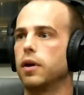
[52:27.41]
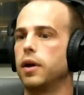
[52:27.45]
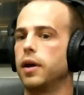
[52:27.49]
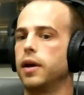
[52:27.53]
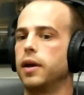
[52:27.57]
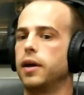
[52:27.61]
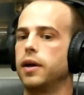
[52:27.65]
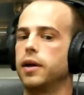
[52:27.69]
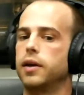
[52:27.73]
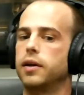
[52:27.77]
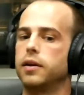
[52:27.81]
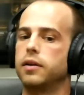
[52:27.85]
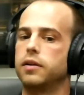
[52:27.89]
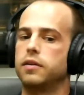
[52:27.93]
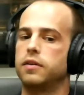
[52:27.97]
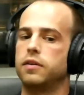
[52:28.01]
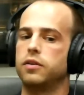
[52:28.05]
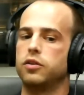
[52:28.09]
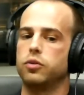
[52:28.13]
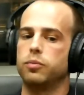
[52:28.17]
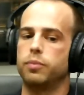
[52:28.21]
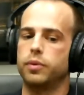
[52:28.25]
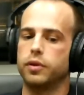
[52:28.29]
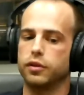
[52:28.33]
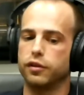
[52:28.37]
and then
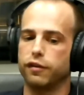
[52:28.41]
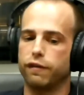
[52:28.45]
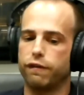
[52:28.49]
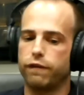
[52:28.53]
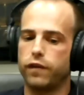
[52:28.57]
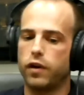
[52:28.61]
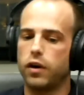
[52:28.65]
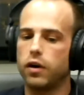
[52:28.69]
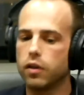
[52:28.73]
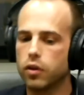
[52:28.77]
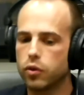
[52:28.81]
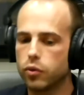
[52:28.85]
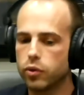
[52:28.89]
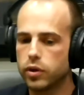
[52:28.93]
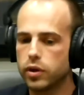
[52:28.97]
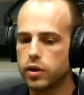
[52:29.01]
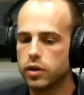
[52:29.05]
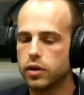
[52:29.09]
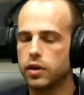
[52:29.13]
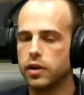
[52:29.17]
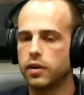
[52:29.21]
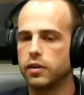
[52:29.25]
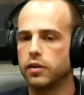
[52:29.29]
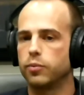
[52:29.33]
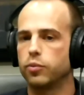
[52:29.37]
you build a
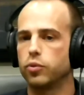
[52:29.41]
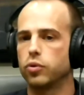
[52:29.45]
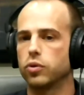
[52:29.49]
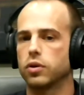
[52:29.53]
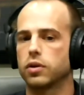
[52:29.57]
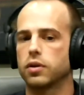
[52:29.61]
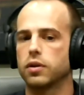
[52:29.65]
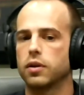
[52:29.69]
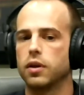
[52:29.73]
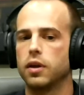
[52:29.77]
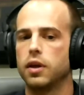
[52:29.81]
following, and the more